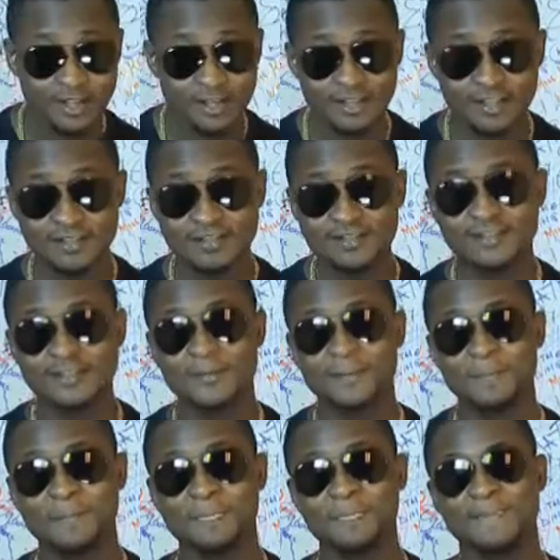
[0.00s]
let's see,
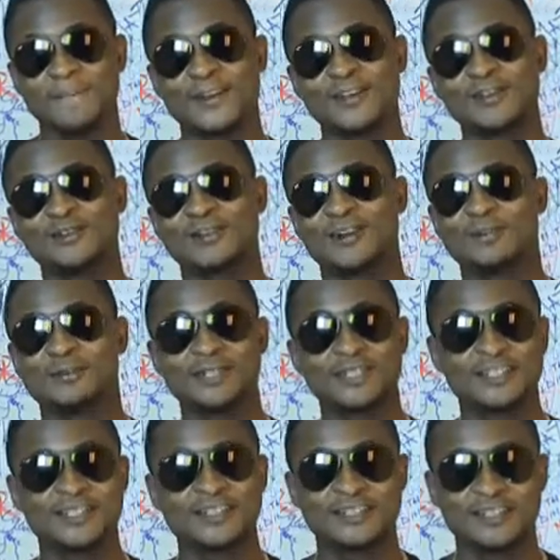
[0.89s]
you know. And
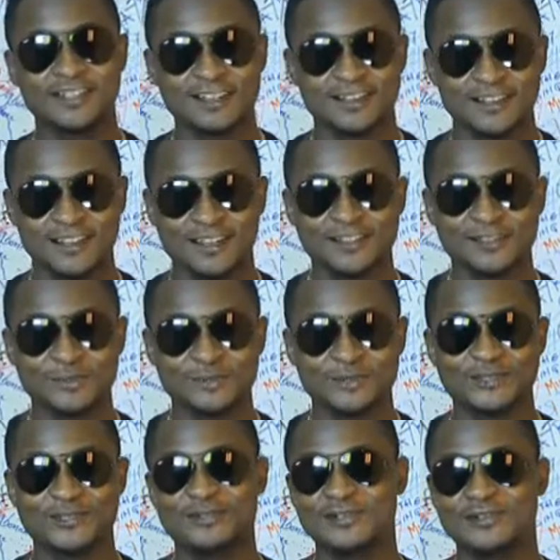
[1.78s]
we did together and it
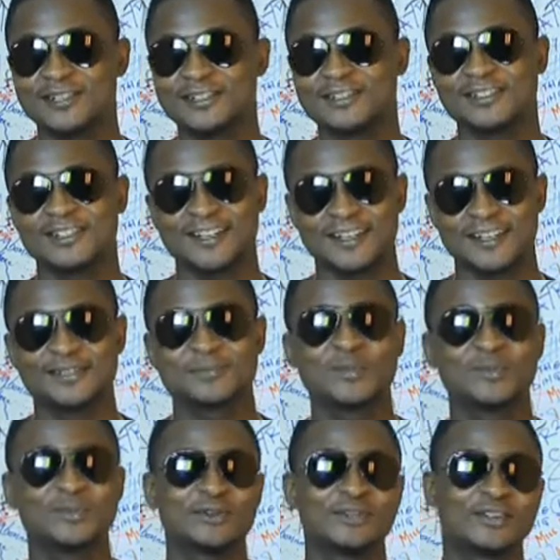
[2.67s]
was crazy,
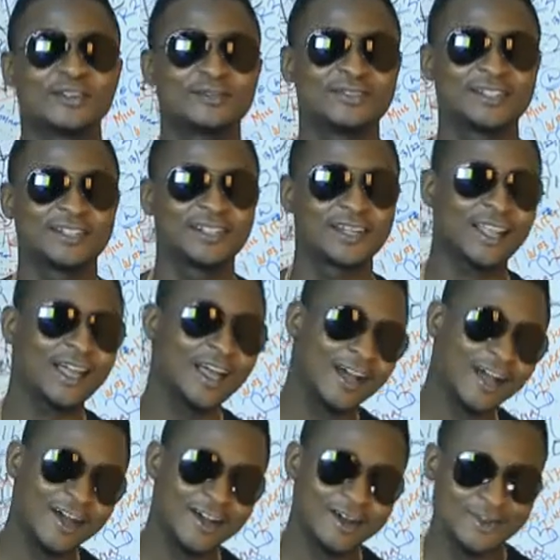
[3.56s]
like people loved it. Like,
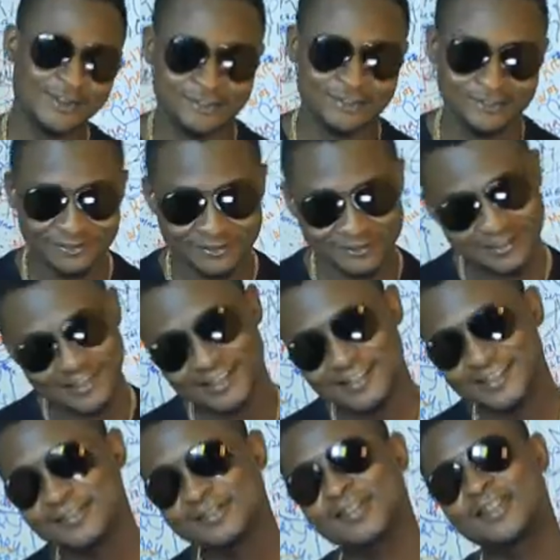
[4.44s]

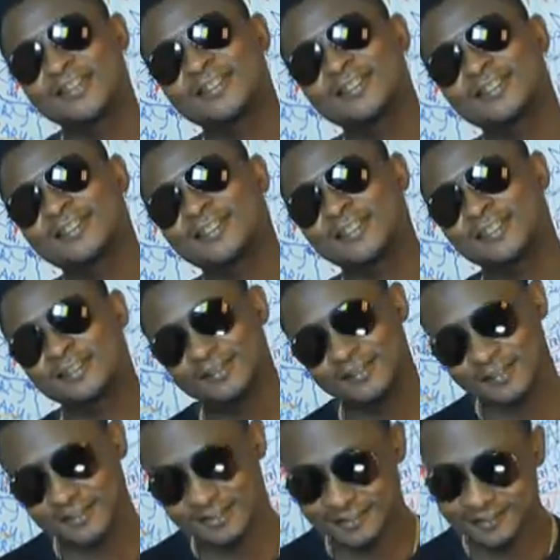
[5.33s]
Shaydee, you know, this
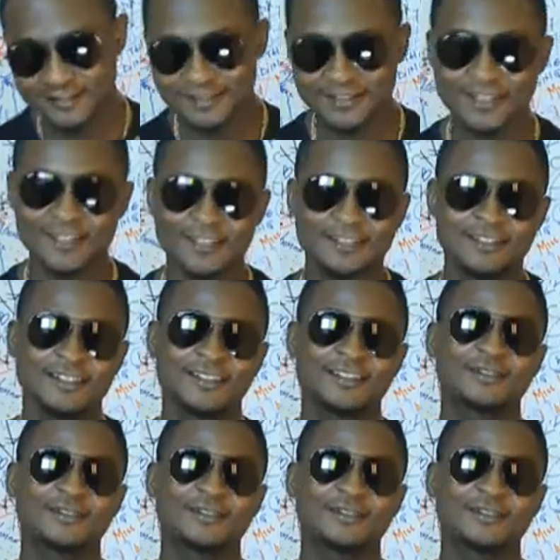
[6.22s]
thing, this that,